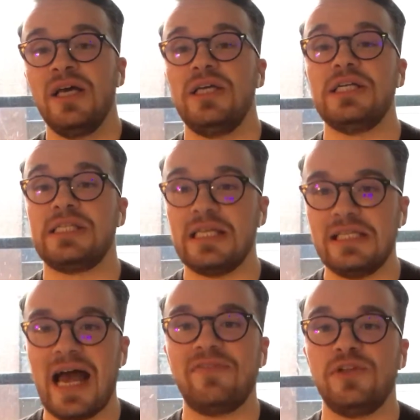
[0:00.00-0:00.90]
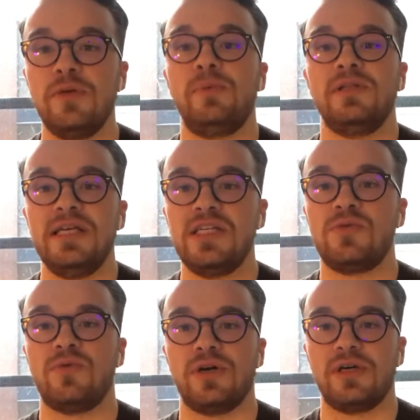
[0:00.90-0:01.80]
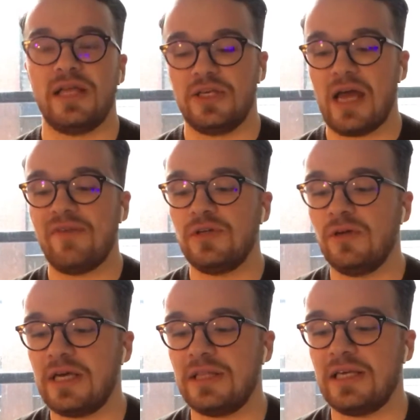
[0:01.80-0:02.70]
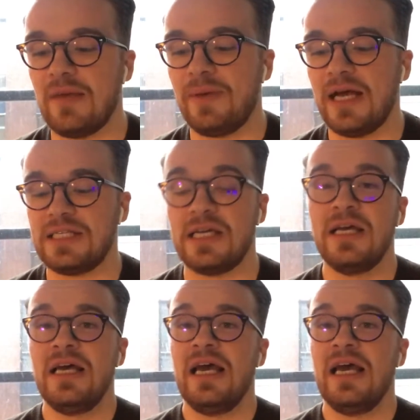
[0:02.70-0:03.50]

you still have to do police work. Like you have to look at the KPI and say,